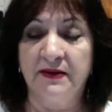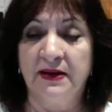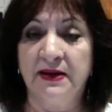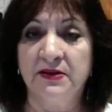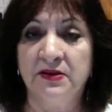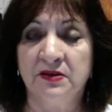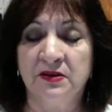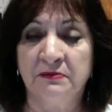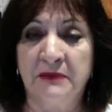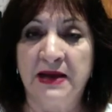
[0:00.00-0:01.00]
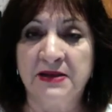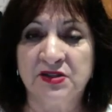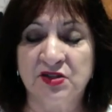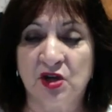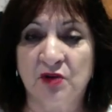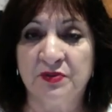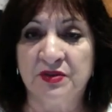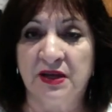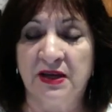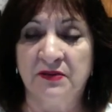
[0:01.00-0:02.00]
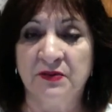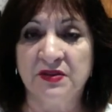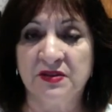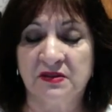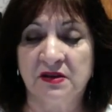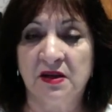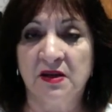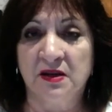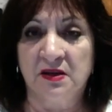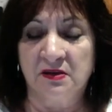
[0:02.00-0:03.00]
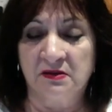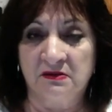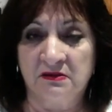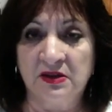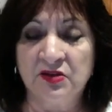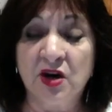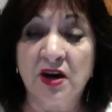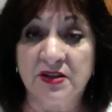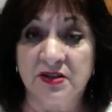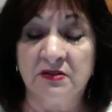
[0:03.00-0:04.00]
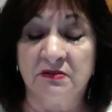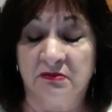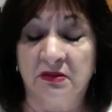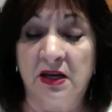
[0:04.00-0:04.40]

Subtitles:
And Mark stopped and was trying to